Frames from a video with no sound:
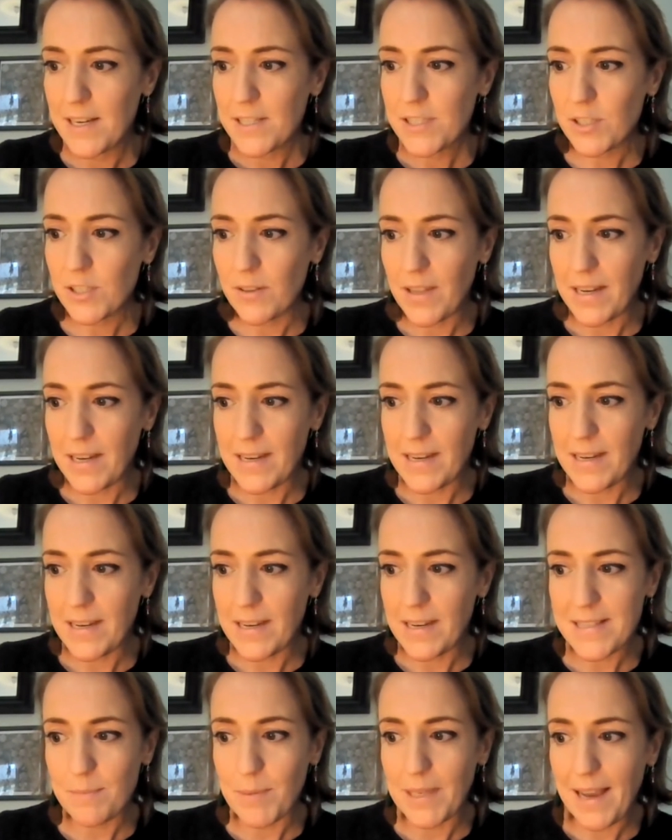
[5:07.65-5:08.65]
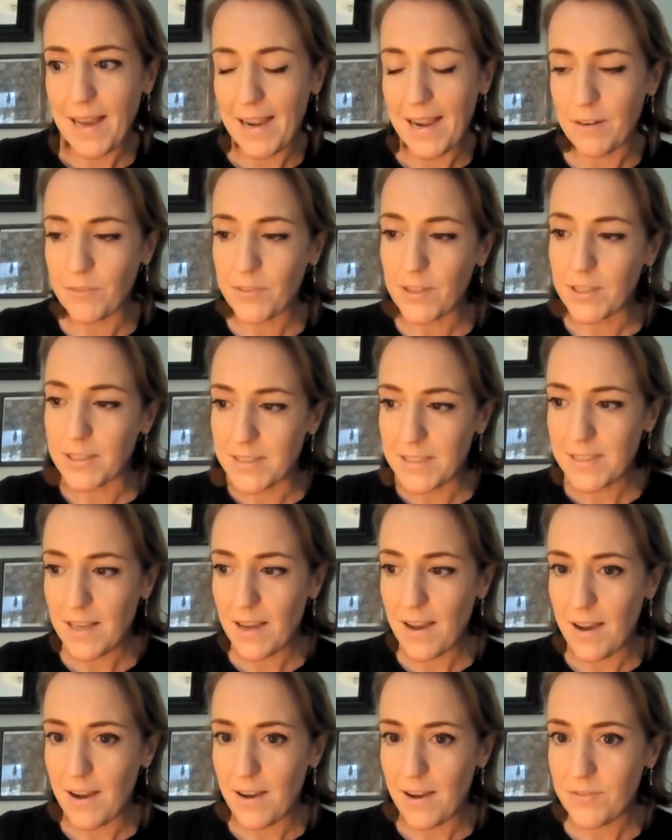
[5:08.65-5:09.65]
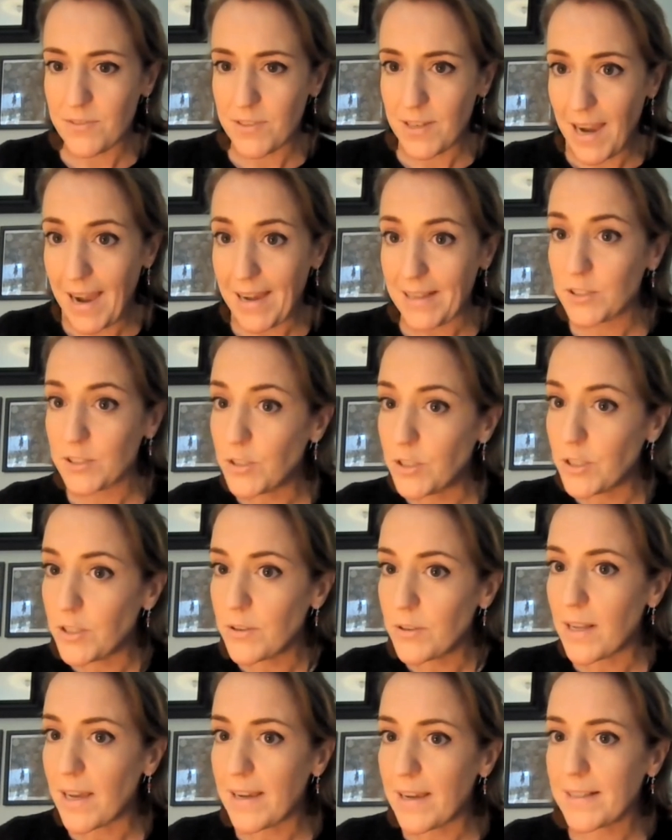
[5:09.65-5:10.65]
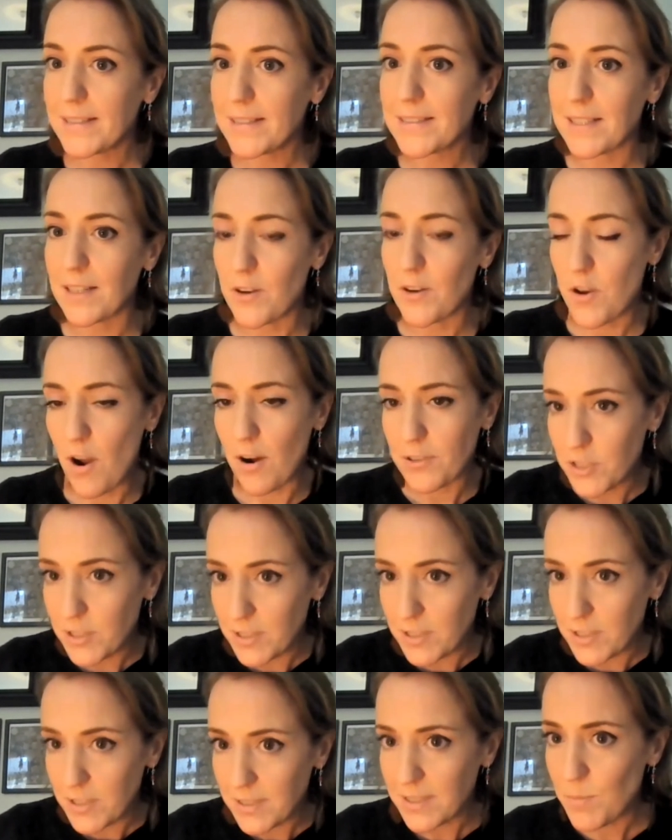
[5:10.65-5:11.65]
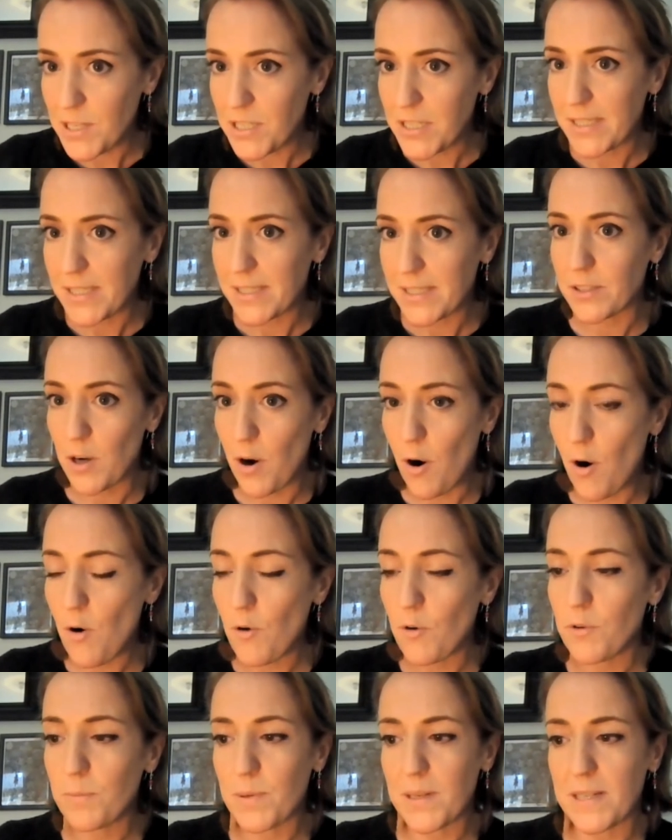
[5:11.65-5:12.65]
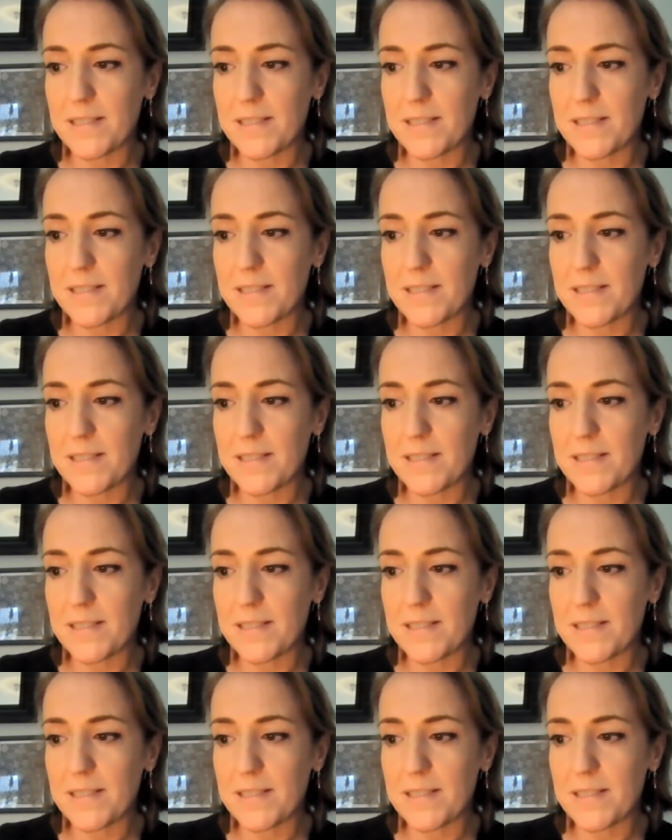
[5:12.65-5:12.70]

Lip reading: So they need to be kind of conserved as units and not just the species as a whole,